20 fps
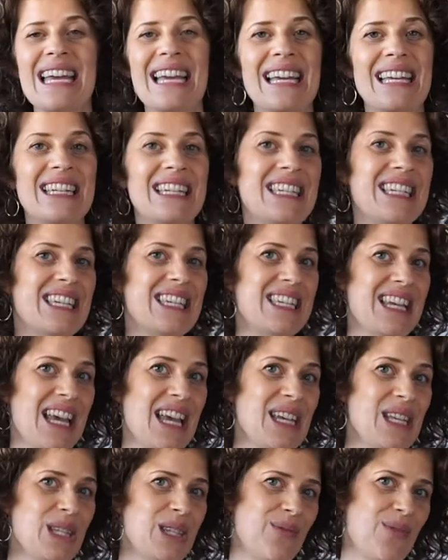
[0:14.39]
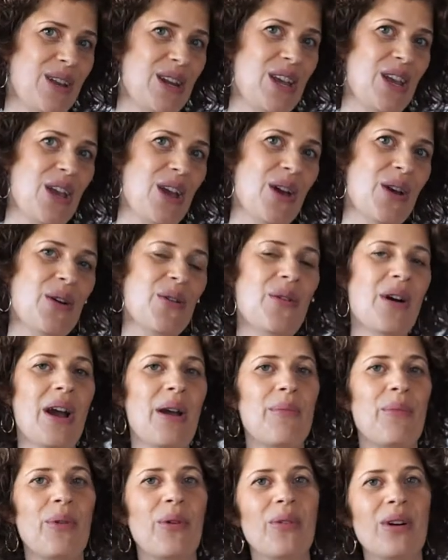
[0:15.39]
In today's video,
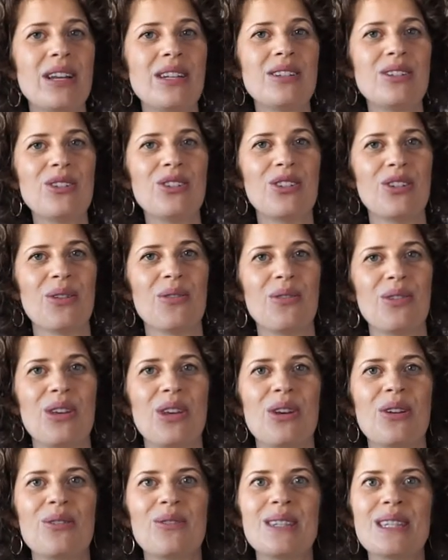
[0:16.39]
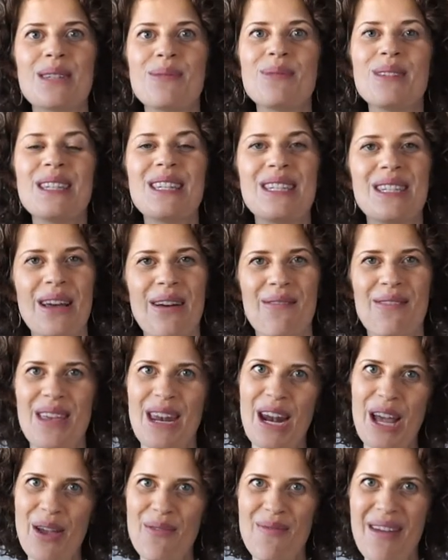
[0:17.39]
I'm going to show you some stuff
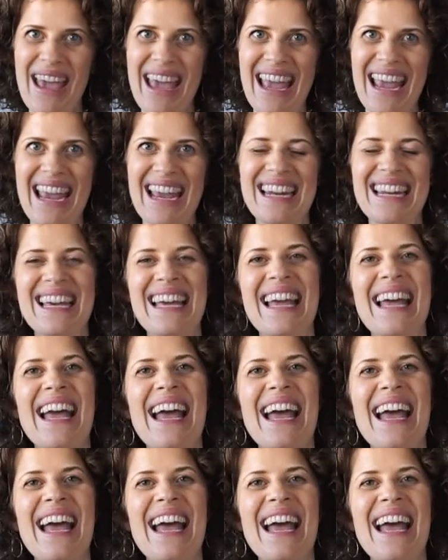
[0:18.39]
that I made.